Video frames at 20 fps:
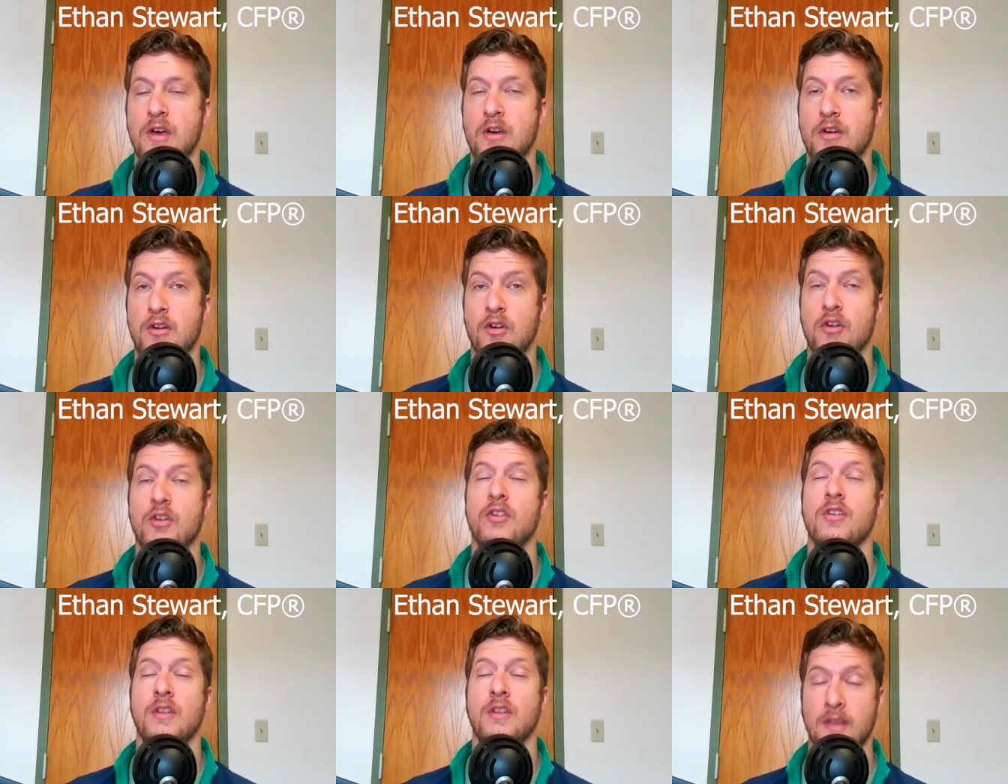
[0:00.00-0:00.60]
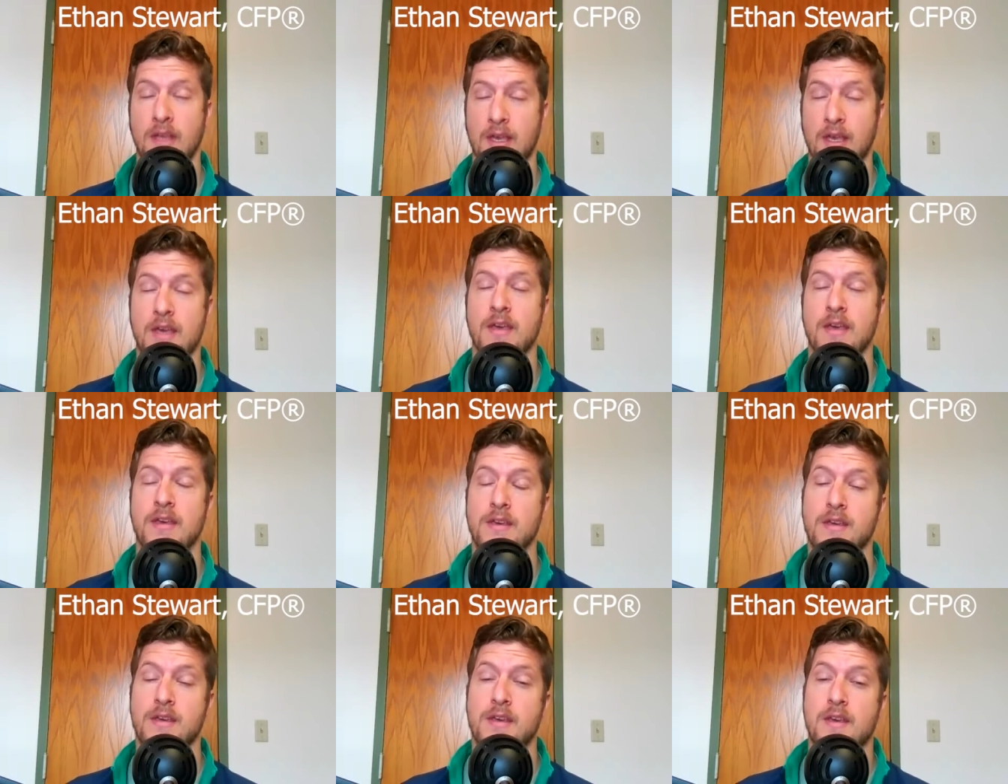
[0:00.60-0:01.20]
currently,
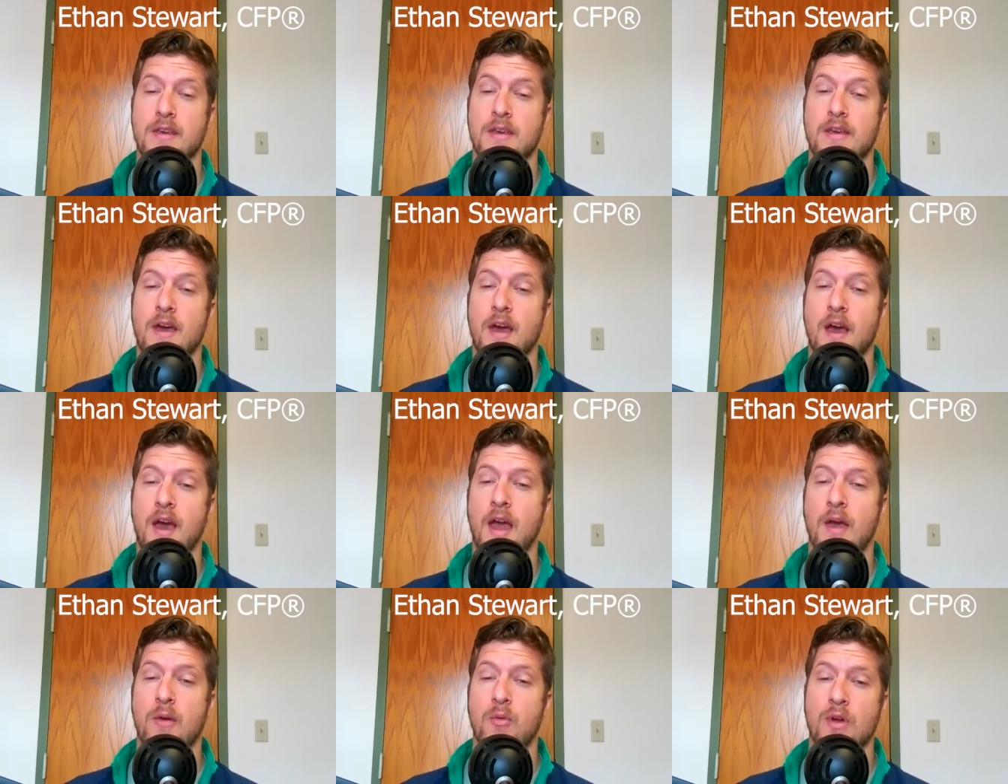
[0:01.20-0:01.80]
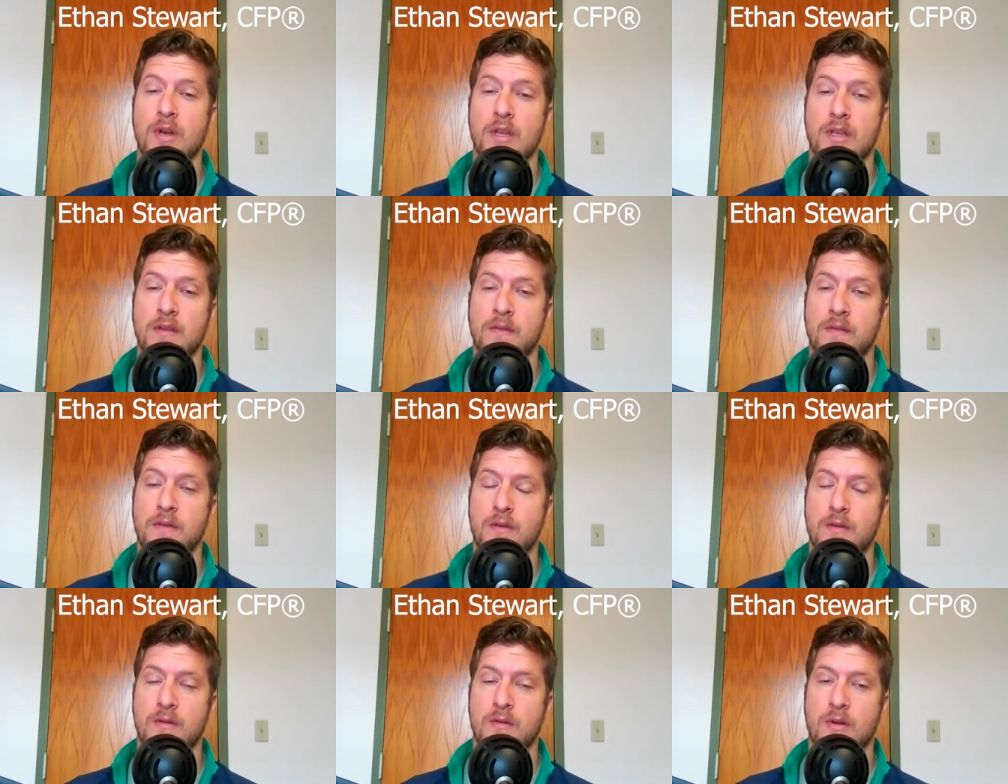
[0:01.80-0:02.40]
I wanted
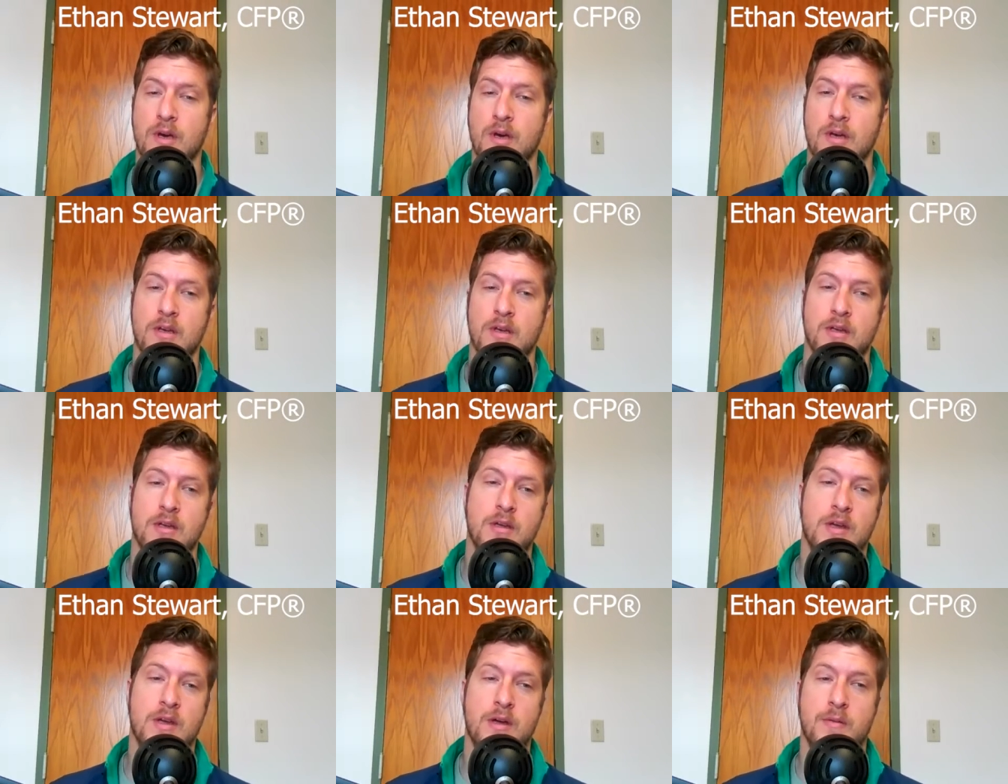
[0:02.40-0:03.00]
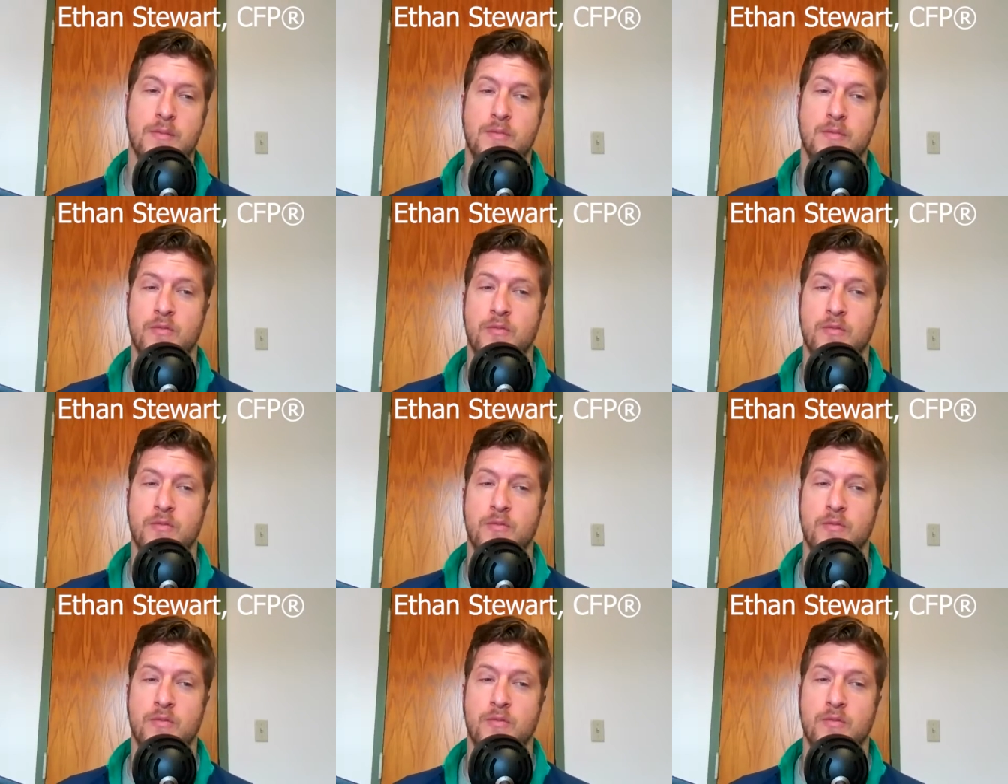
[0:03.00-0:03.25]
to